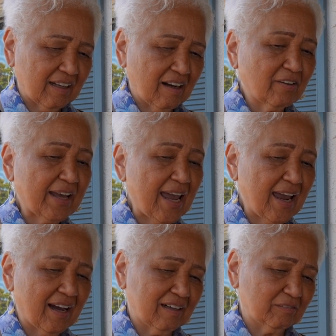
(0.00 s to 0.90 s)

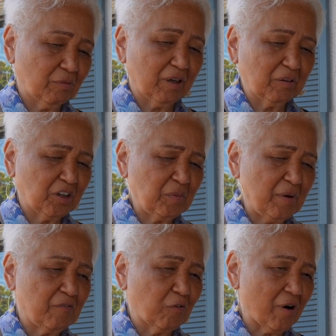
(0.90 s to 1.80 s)
Okay, well, it could
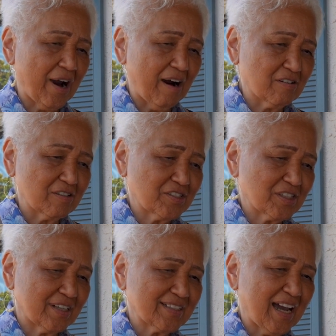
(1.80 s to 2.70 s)
be 4
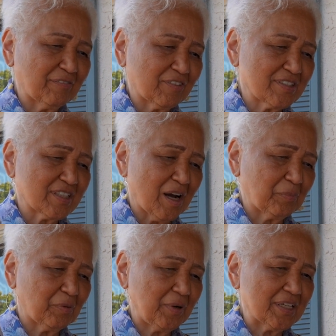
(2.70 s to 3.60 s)
hours because I have to
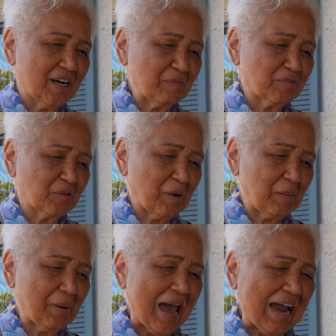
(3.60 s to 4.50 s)
stop 3 times for
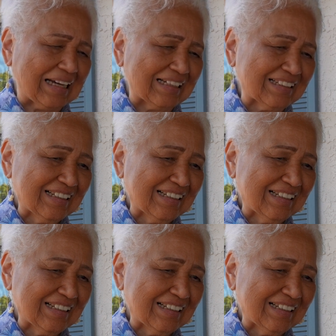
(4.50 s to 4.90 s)
my back.